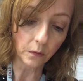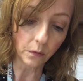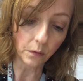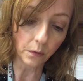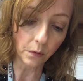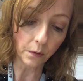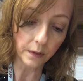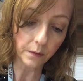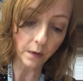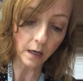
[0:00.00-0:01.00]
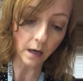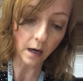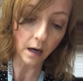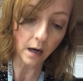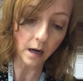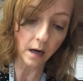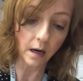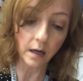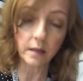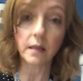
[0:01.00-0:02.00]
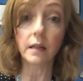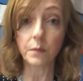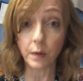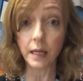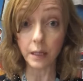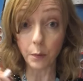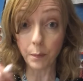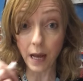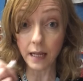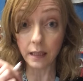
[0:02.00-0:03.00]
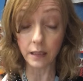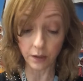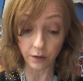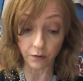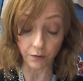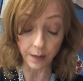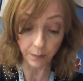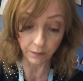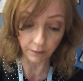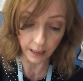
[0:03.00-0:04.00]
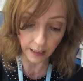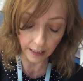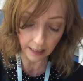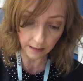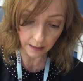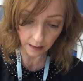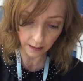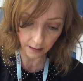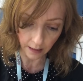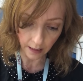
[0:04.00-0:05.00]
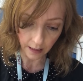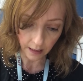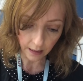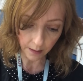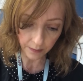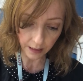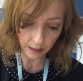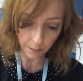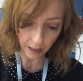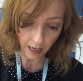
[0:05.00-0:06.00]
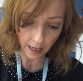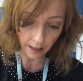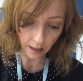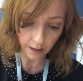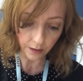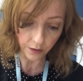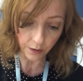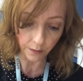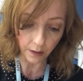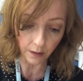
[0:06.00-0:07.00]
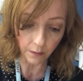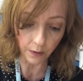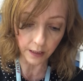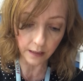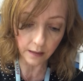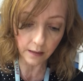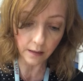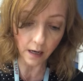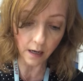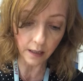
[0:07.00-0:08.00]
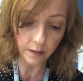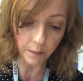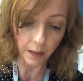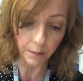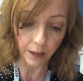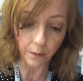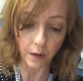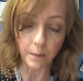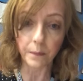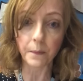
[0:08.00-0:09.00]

Ooh, it's quite hard, so that's where your pen grip really comes into play. I could do one inside my big one.